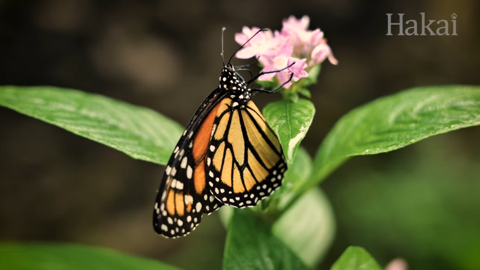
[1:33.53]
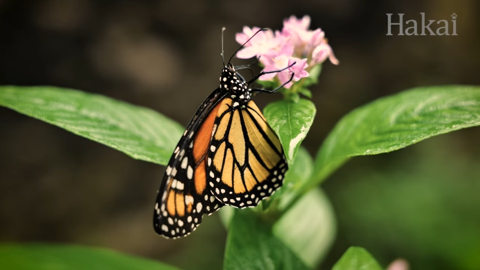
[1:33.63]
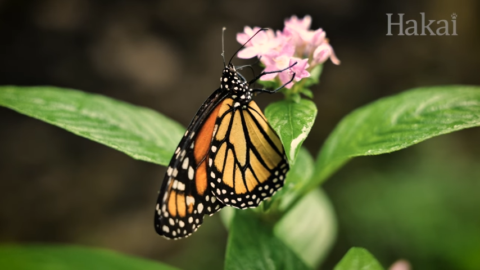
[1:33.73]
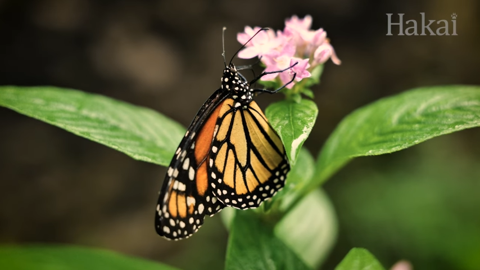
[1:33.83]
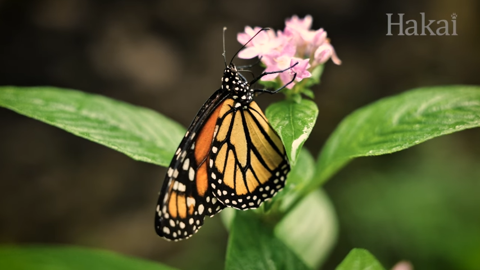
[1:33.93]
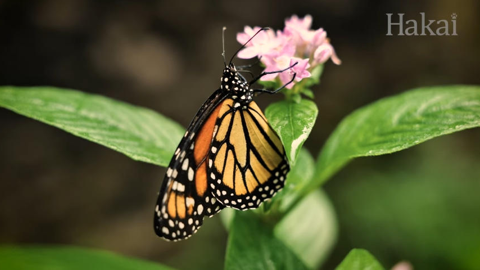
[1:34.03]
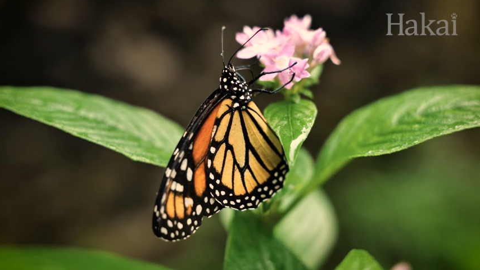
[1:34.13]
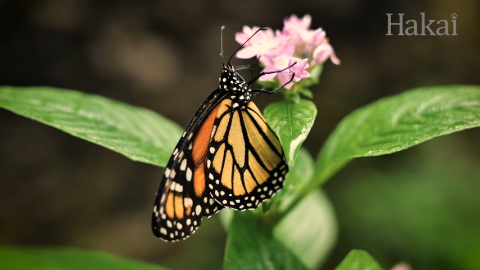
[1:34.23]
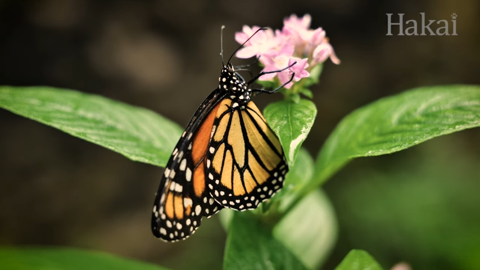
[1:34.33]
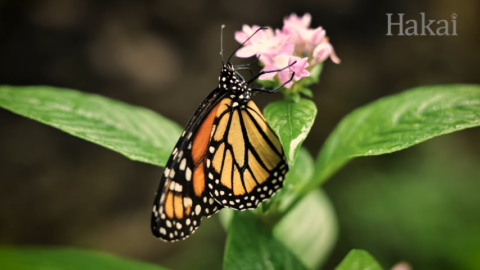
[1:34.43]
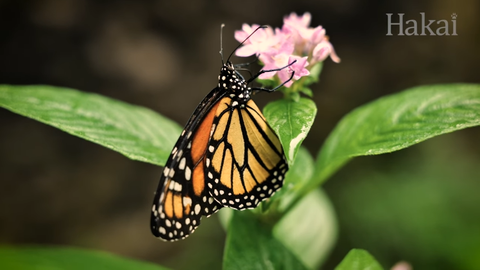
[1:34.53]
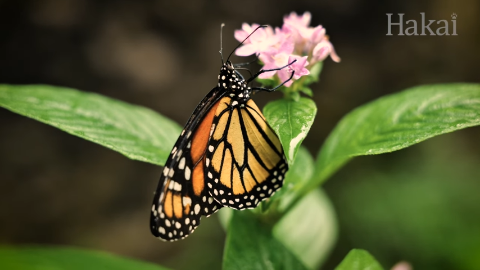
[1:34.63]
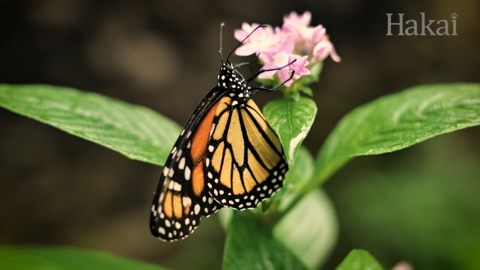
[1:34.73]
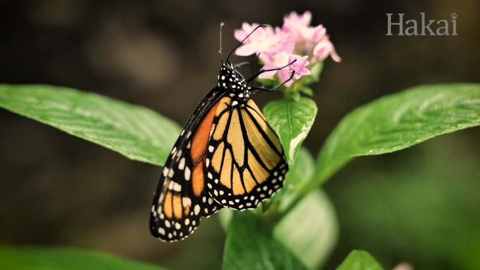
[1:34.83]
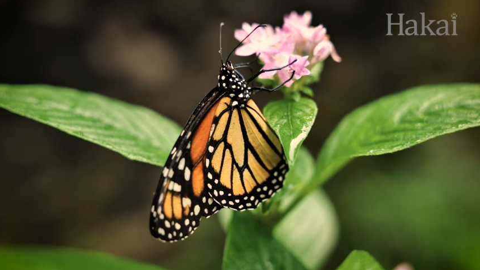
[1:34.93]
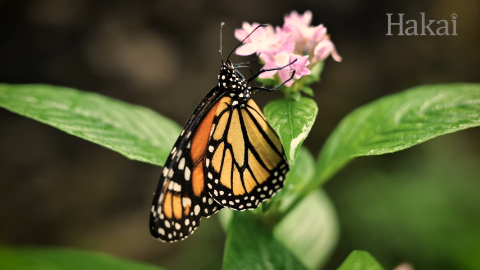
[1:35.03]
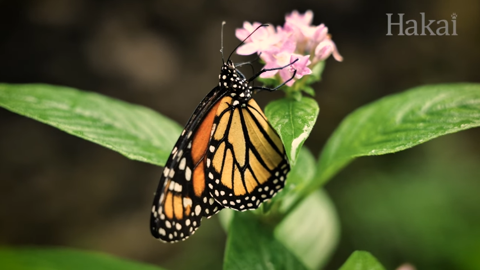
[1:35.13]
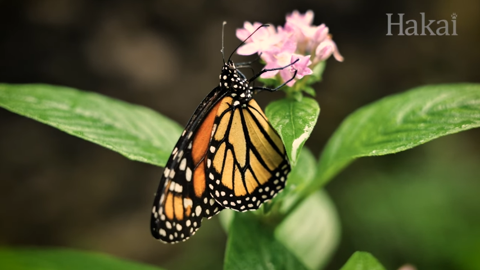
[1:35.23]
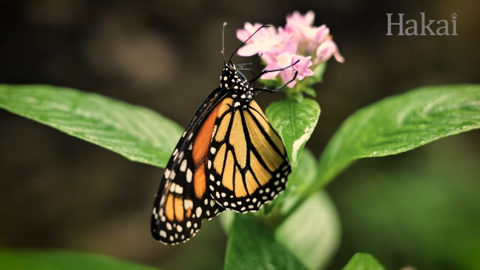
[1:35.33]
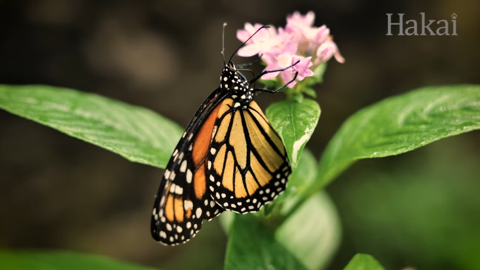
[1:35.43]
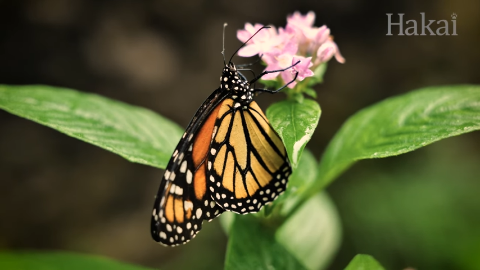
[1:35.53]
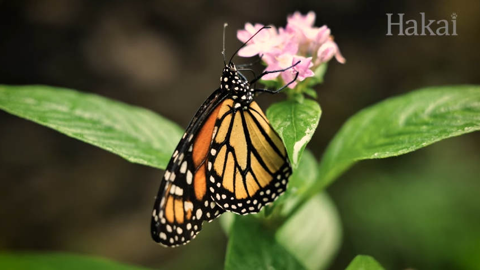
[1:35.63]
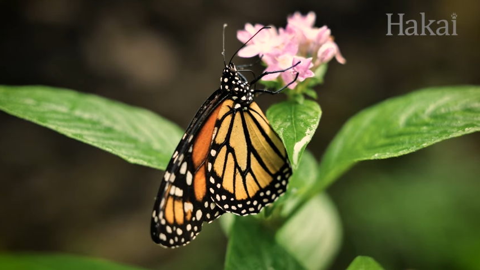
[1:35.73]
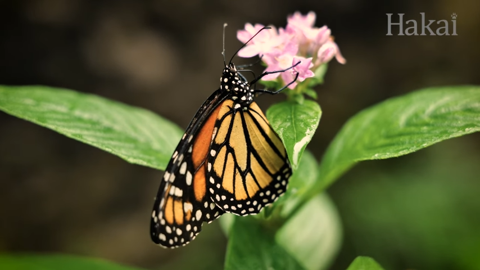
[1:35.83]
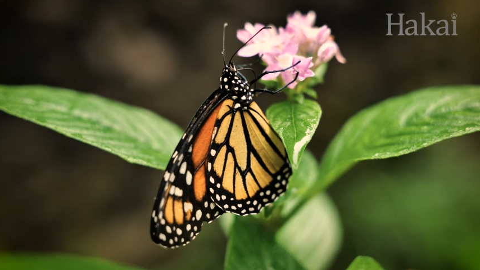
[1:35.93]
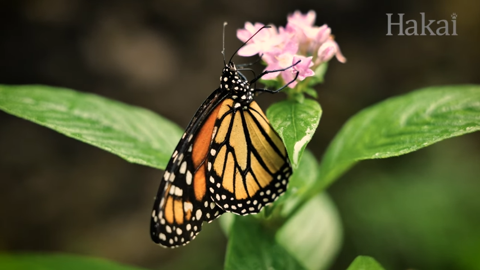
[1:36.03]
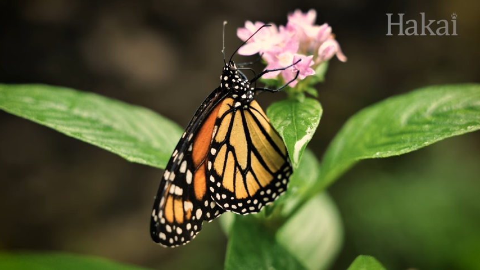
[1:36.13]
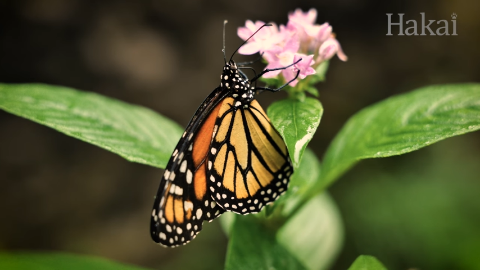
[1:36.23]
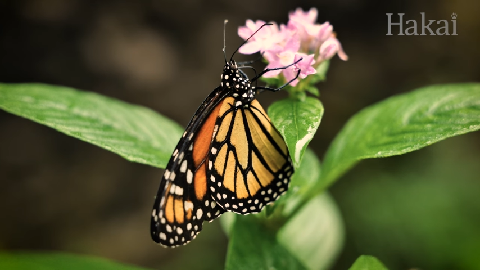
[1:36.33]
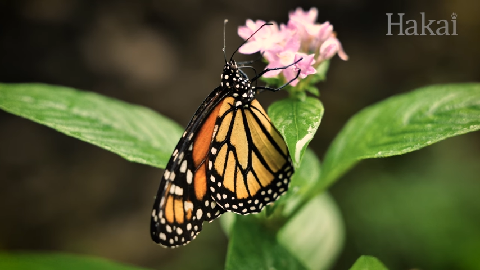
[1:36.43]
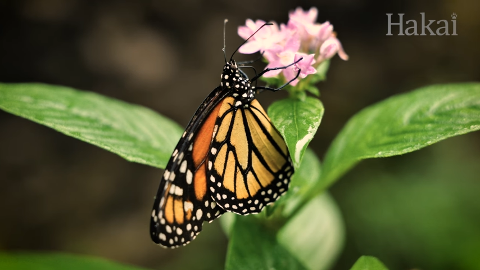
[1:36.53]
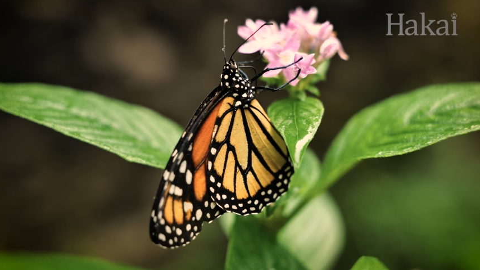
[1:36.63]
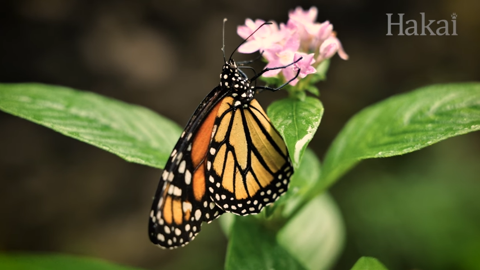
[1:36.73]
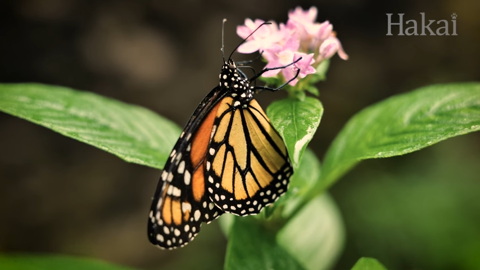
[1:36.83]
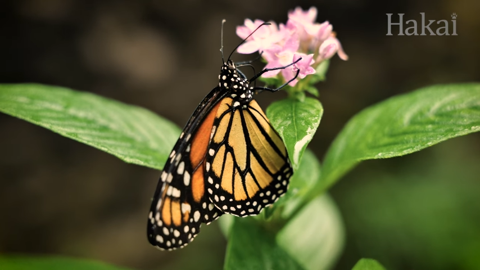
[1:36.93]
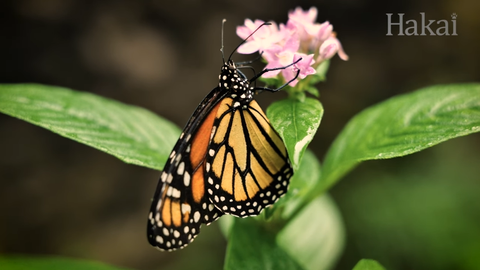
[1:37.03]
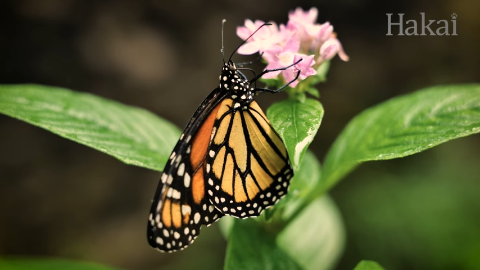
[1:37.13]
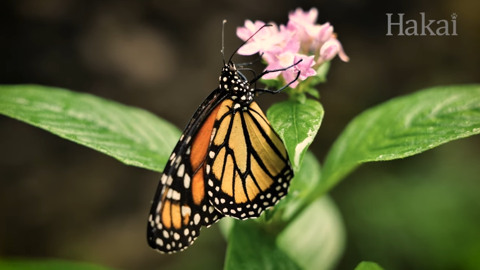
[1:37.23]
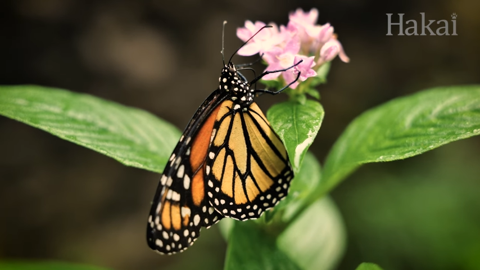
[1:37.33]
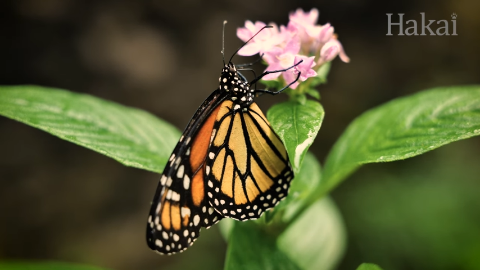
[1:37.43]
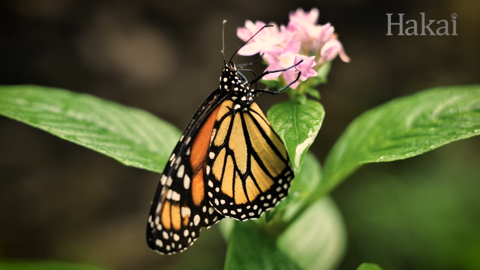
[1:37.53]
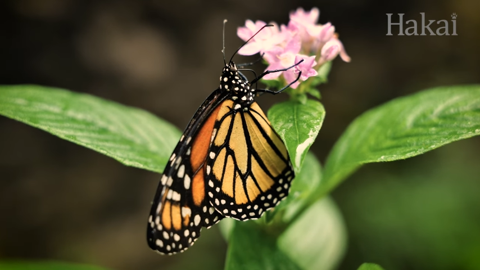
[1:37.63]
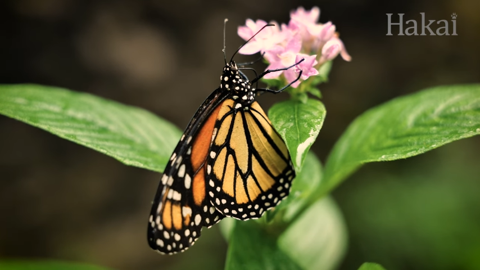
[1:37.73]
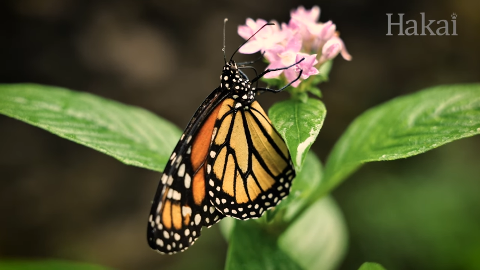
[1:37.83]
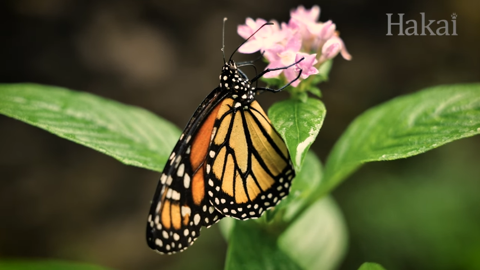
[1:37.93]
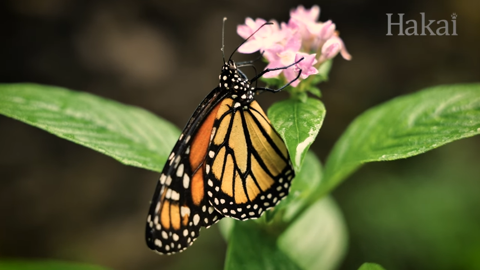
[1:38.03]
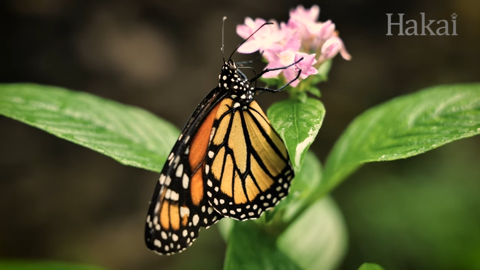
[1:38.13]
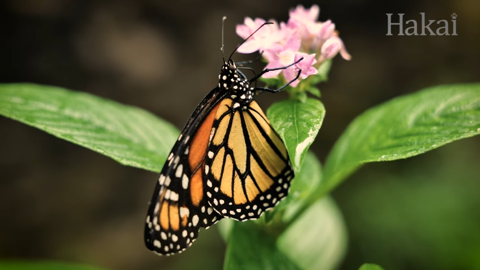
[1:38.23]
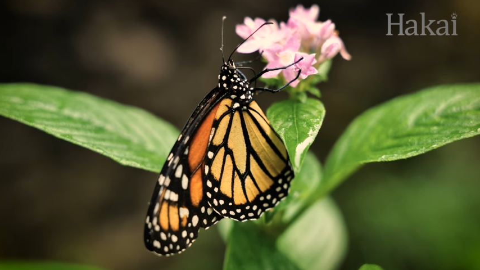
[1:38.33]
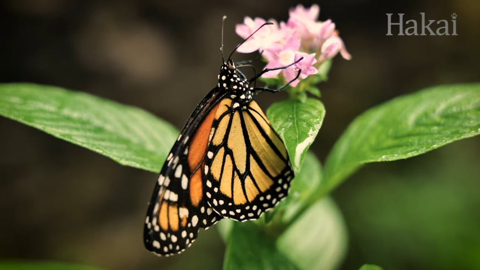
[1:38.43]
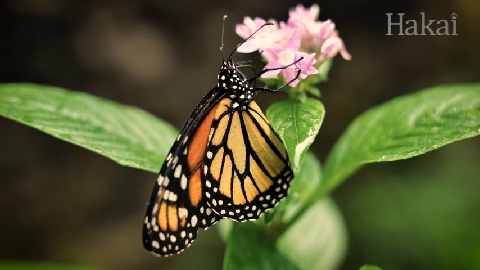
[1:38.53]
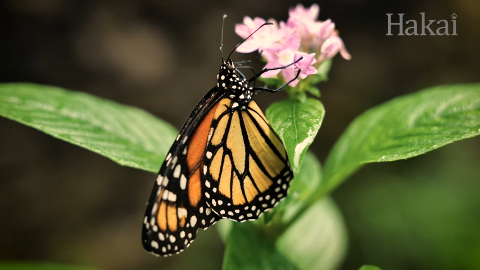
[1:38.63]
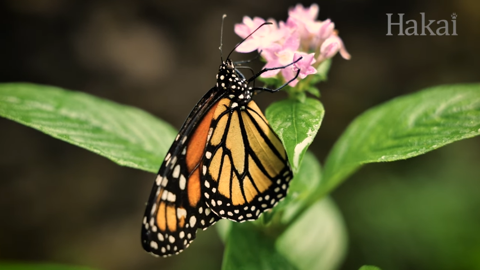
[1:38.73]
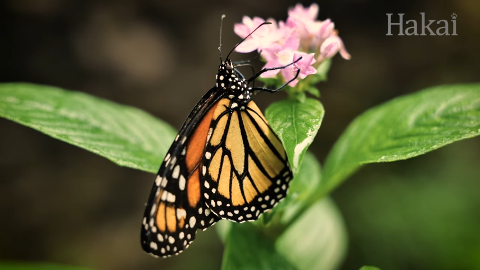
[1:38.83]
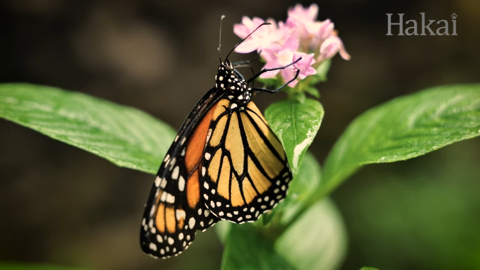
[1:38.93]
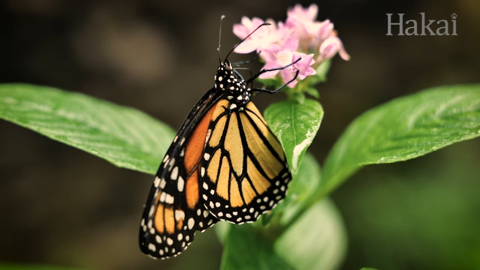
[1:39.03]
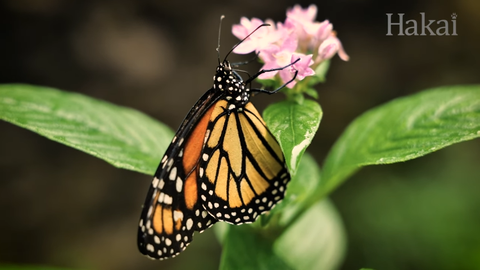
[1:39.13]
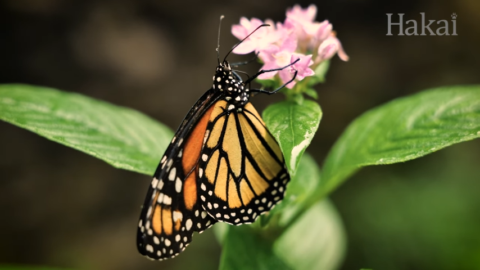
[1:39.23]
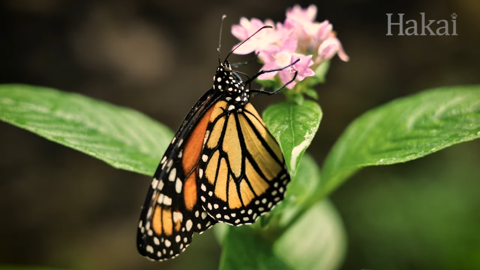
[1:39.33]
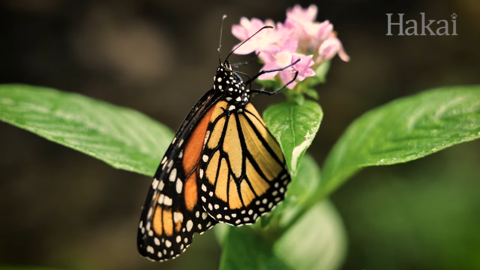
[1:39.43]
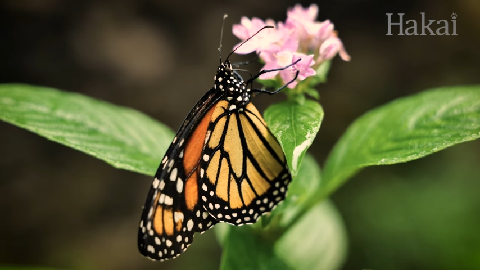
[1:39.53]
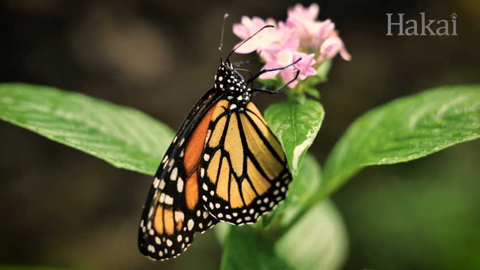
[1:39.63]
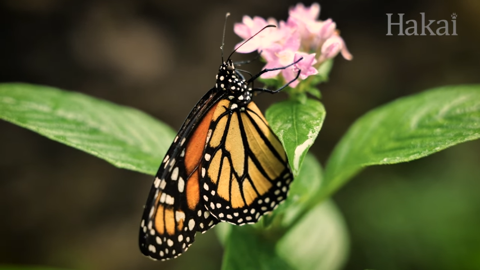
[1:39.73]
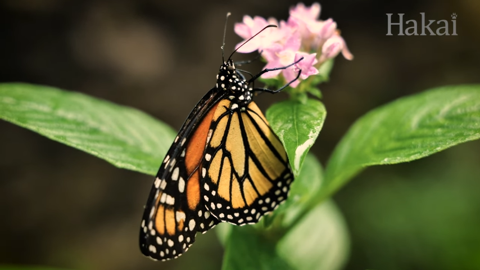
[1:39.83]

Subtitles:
[unreadable: no face in view]